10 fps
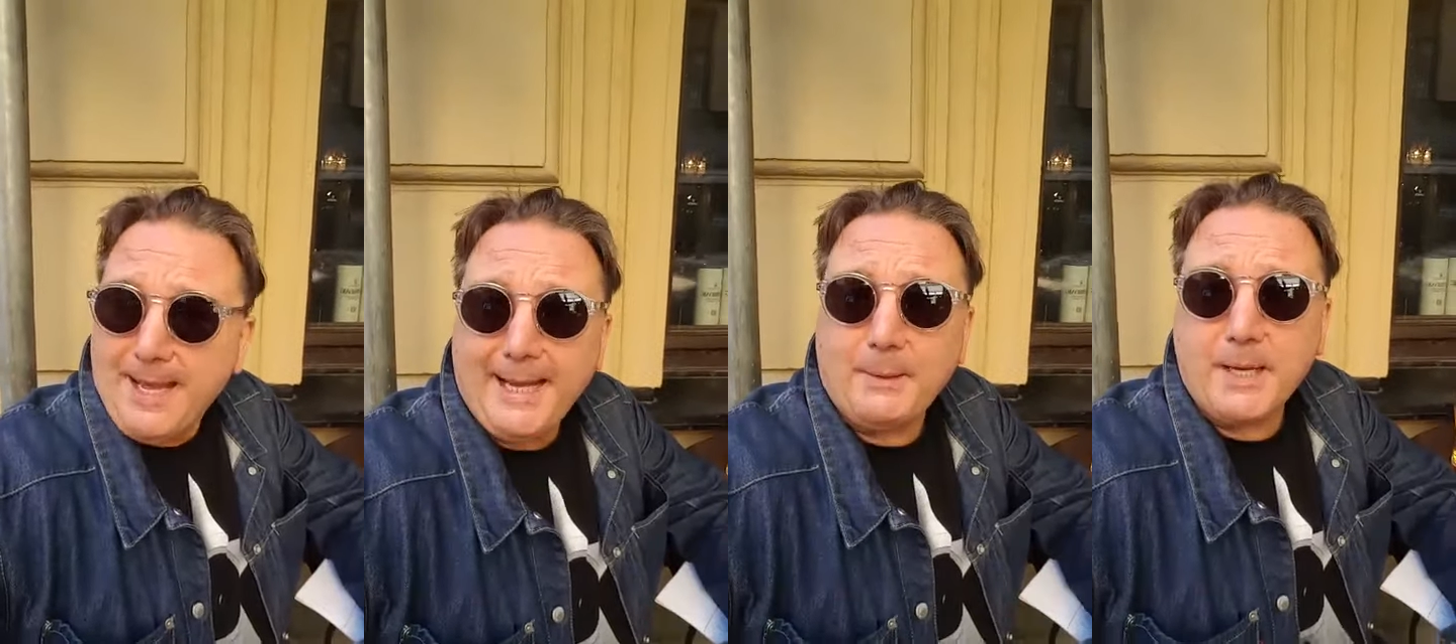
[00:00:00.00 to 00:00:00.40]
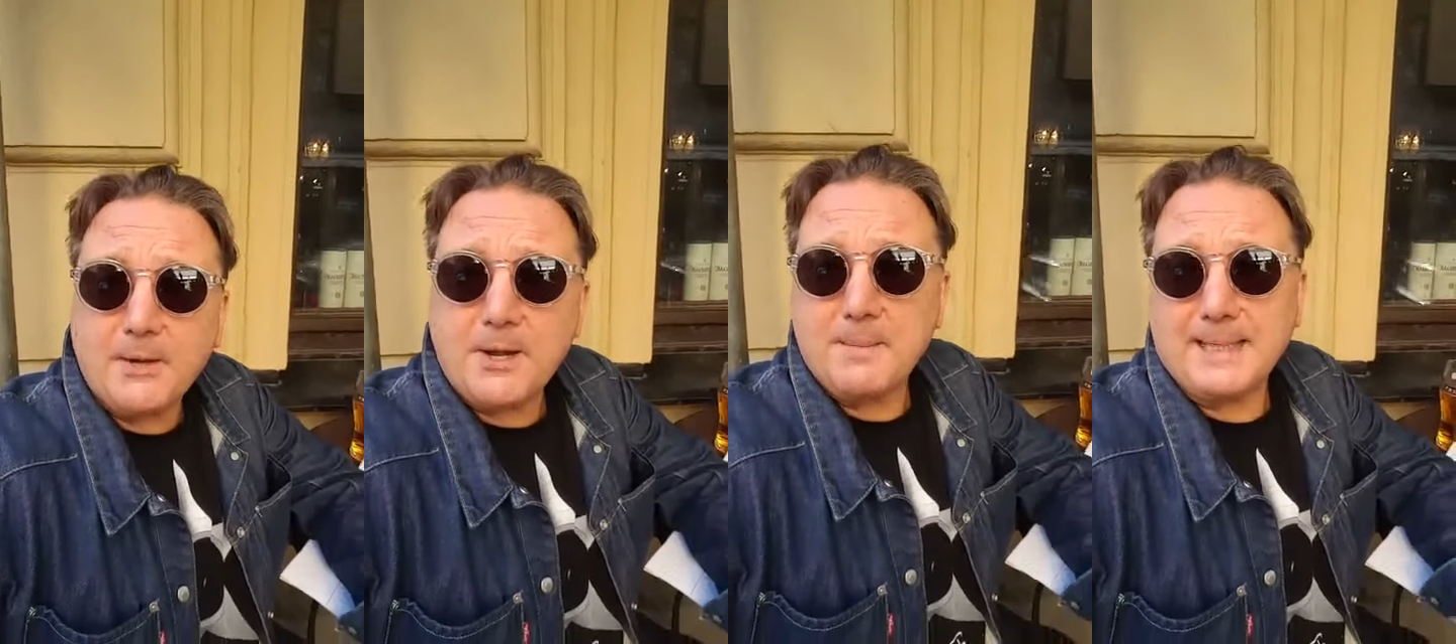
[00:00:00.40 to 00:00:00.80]
Anyway,
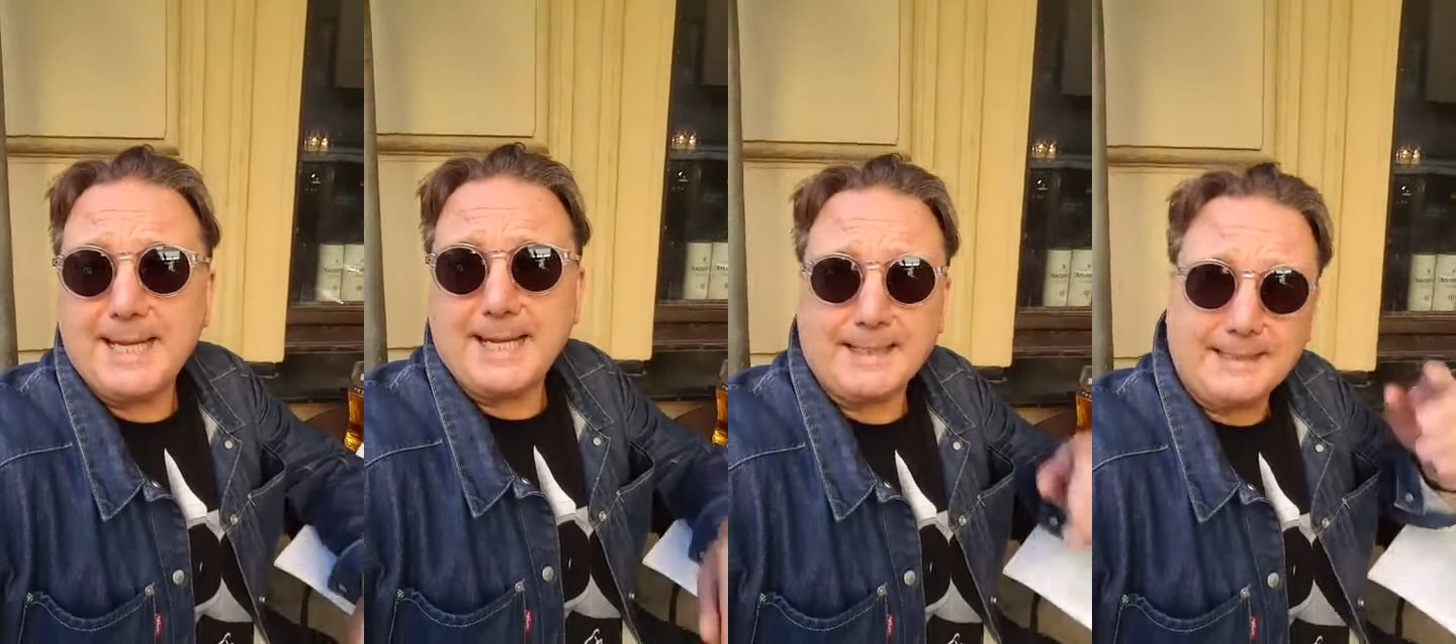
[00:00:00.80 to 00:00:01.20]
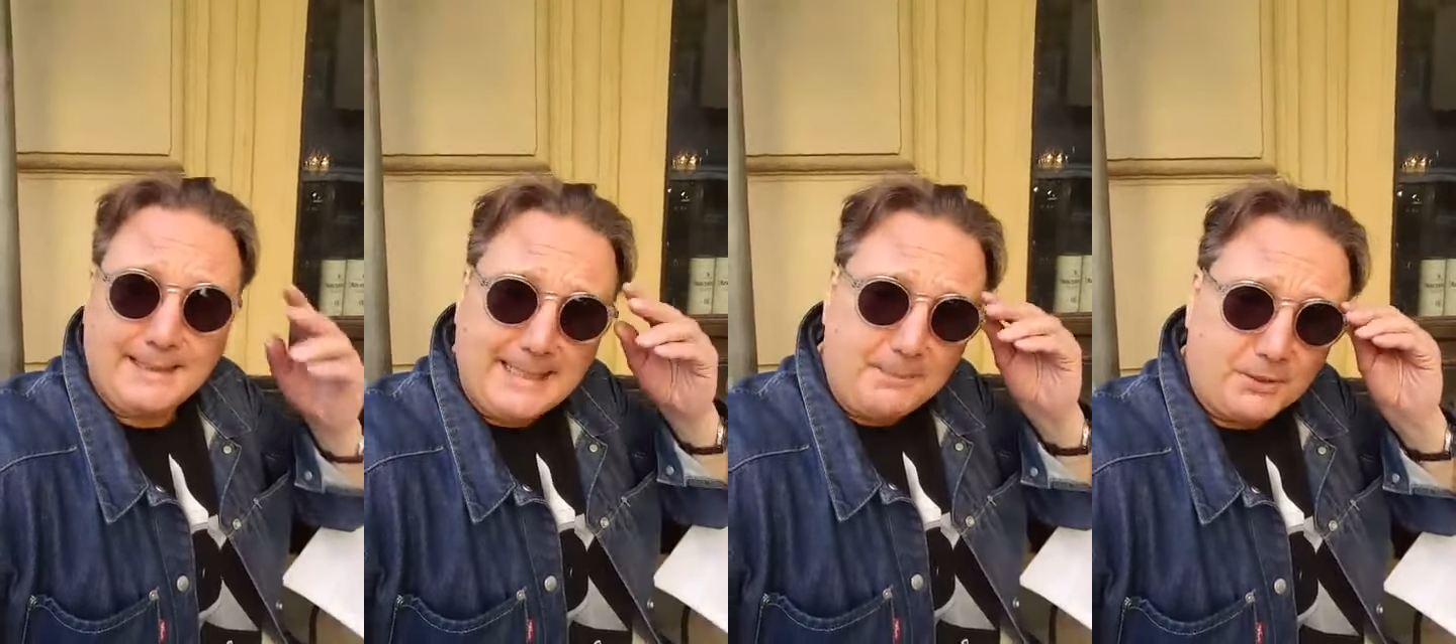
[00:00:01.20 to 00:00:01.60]
here I am again
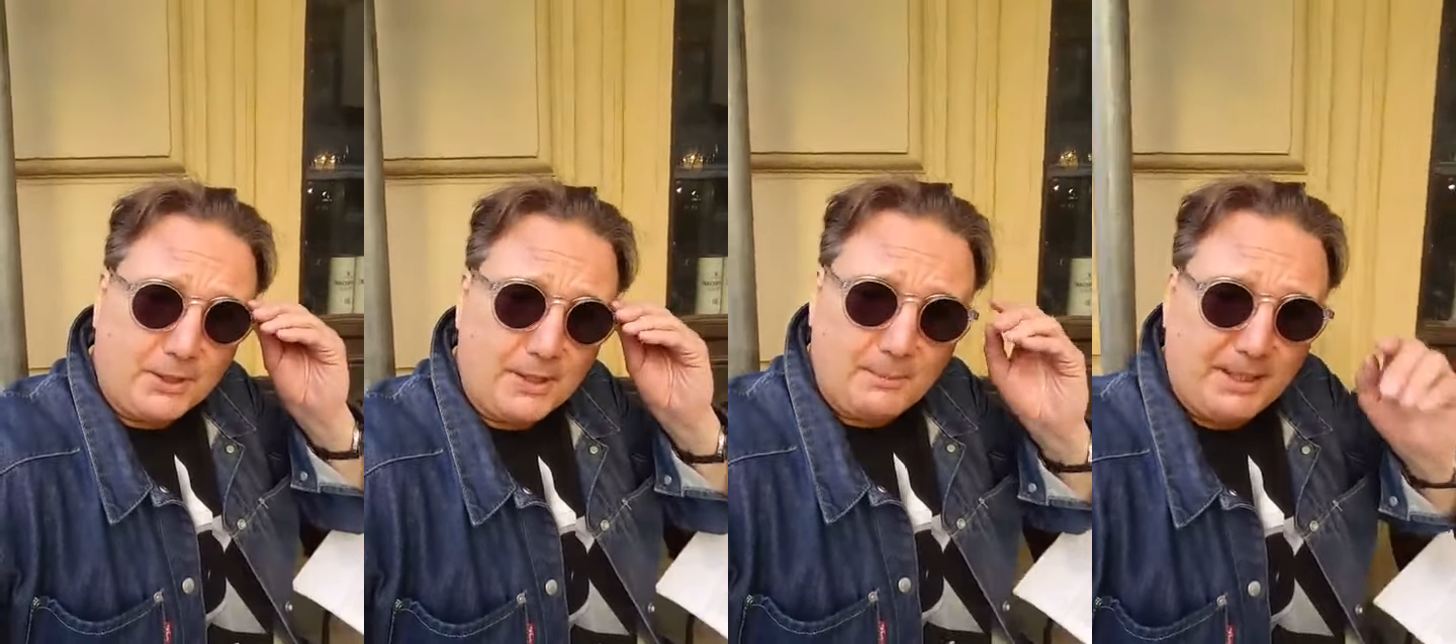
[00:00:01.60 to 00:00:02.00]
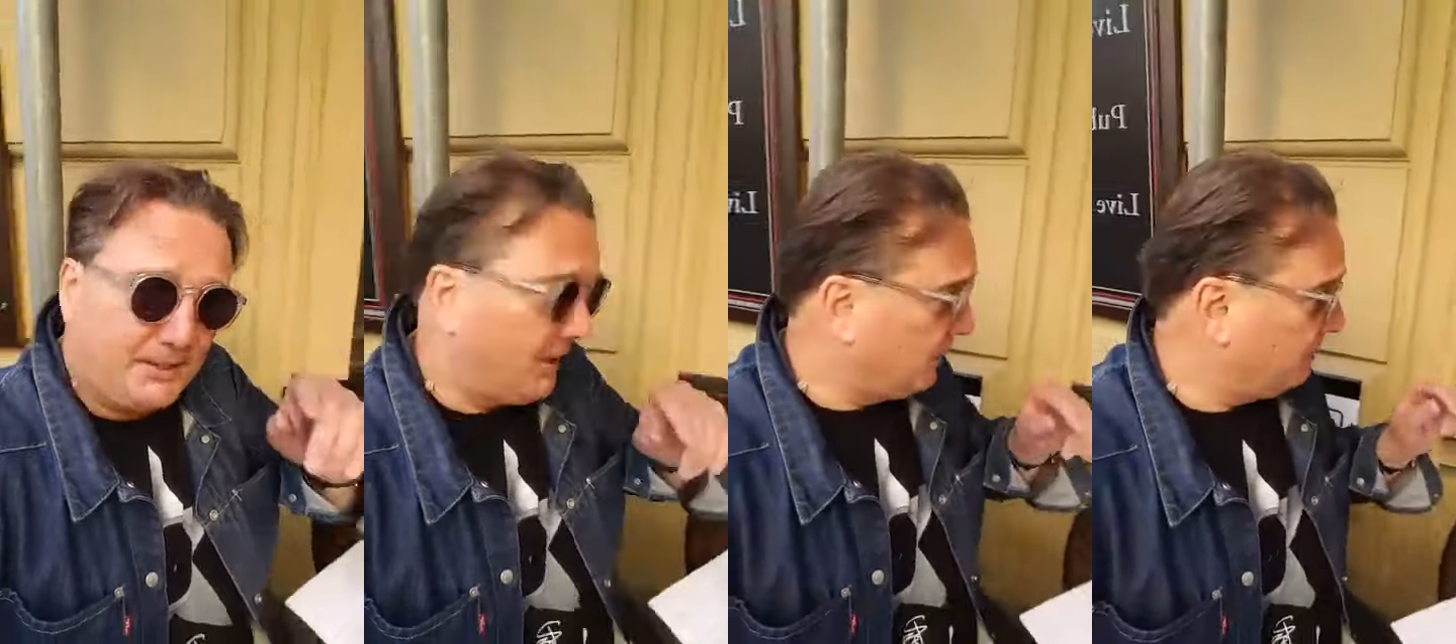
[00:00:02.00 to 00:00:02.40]
in Gamla, and my
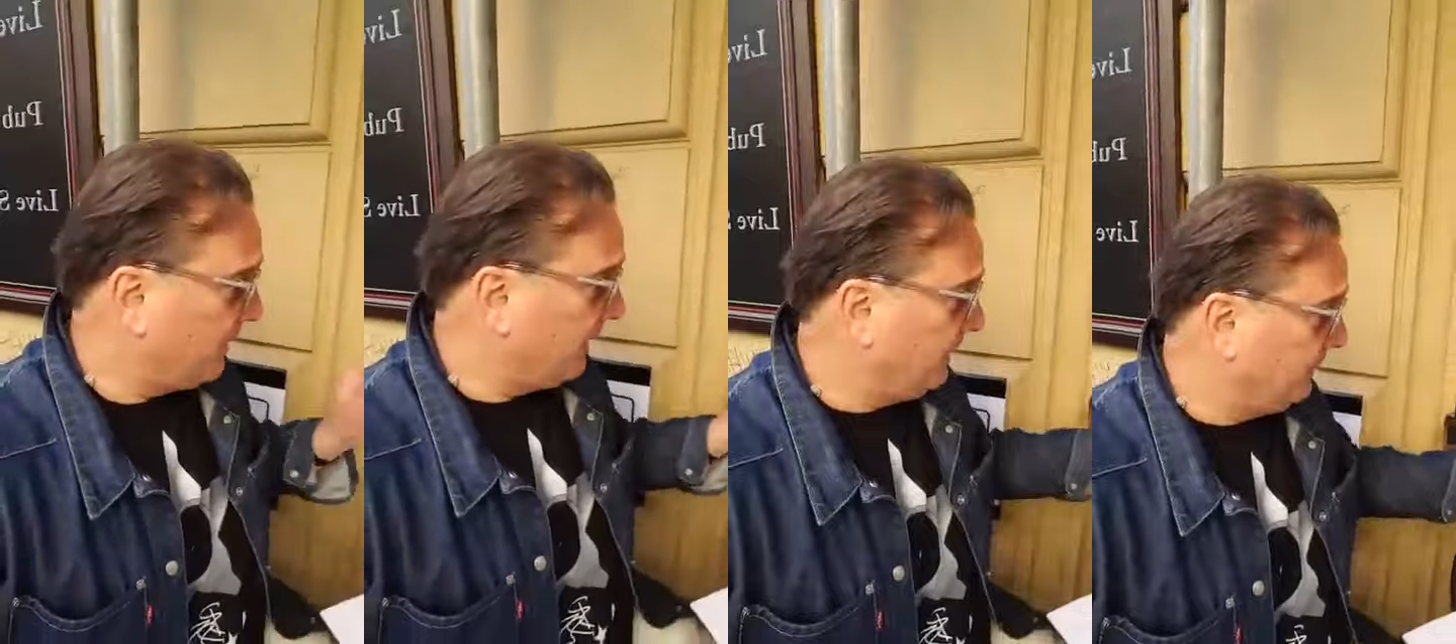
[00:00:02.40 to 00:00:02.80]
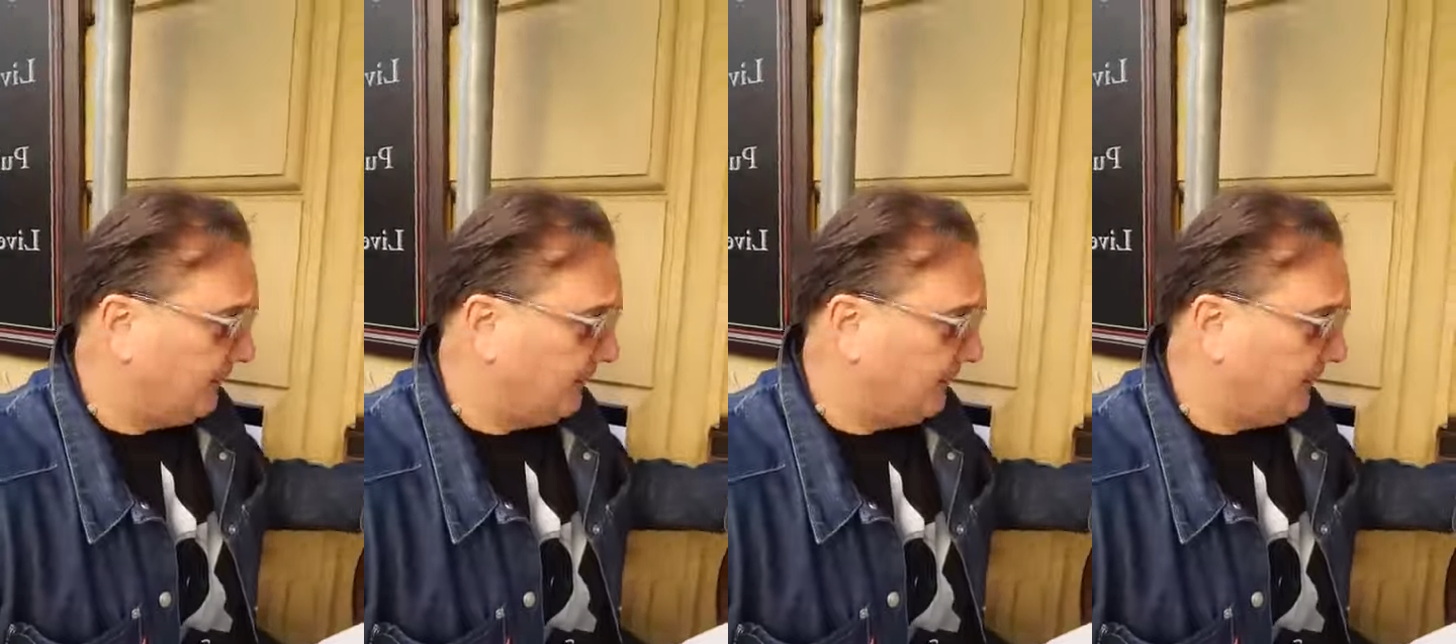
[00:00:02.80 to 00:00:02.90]
second beer,